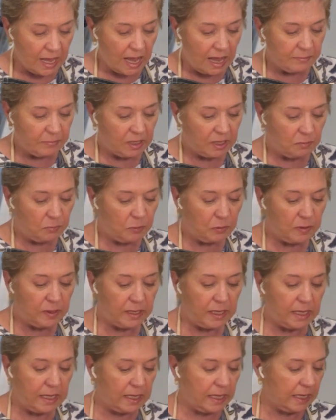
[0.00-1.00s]
I'm gonna put
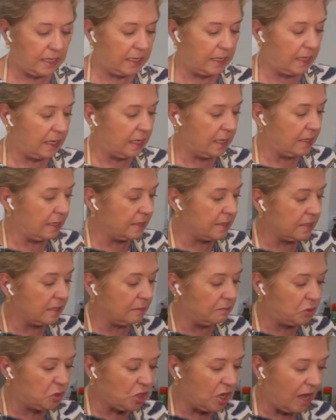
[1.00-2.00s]
in
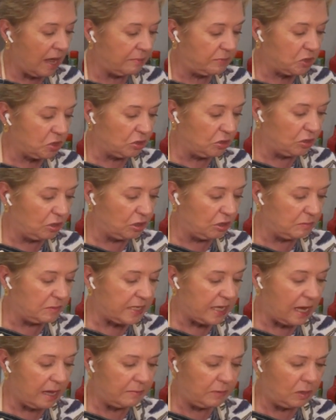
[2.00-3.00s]
some chopped herbs.
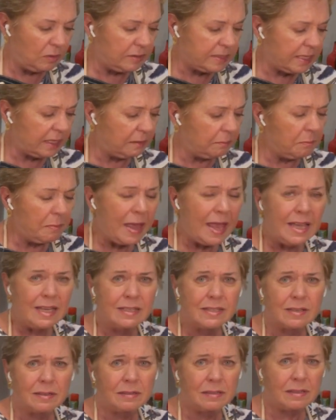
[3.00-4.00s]
I'm using
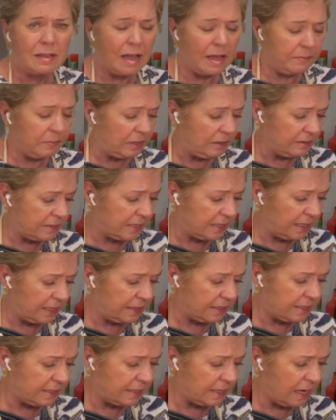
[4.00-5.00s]
basil, I'm
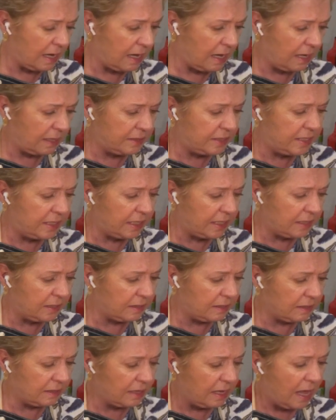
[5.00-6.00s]
using uh,
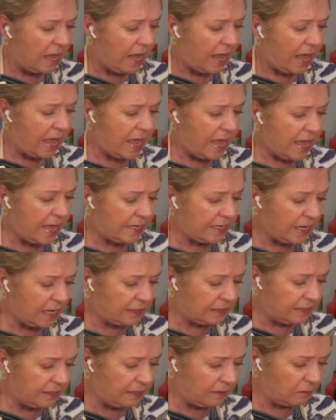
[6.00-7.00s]
dill, and
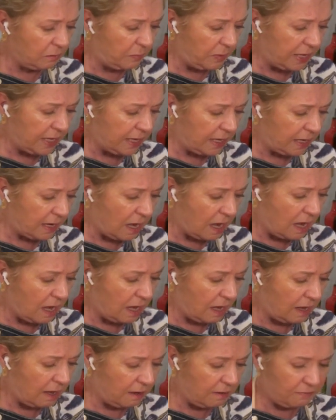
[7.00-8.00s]
a little bit
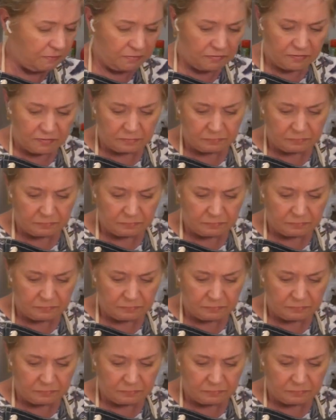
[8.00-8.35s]
of